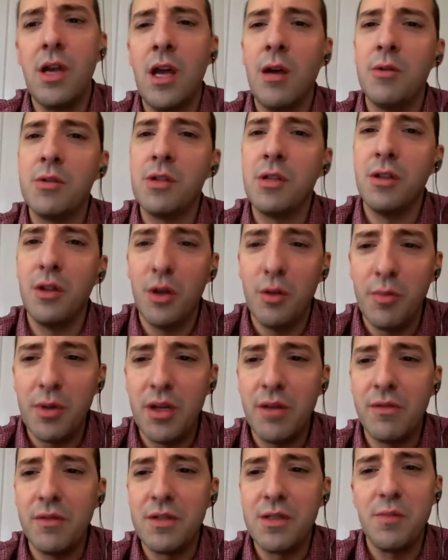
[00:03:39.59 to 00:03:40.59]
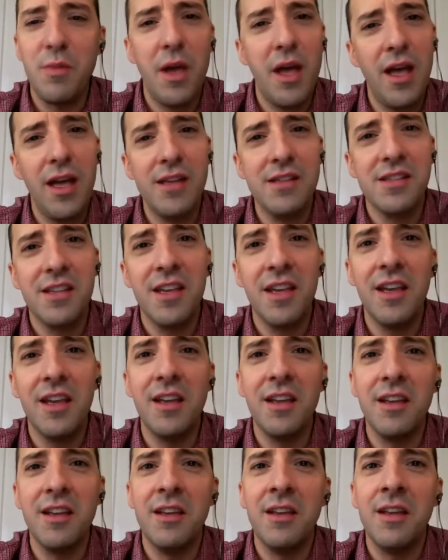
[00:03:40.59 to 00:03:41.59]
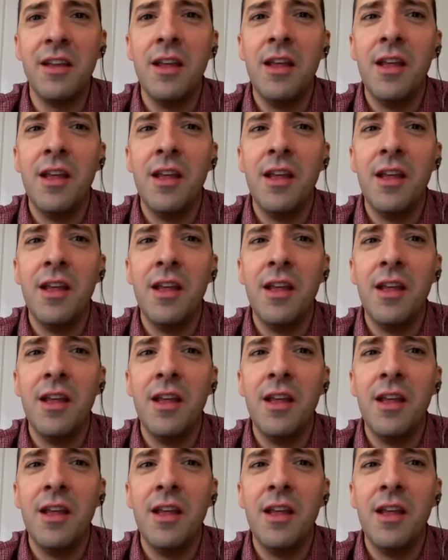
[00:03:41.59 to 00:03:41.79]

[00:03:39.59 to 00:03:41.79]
I was a little bit of a spaz kid,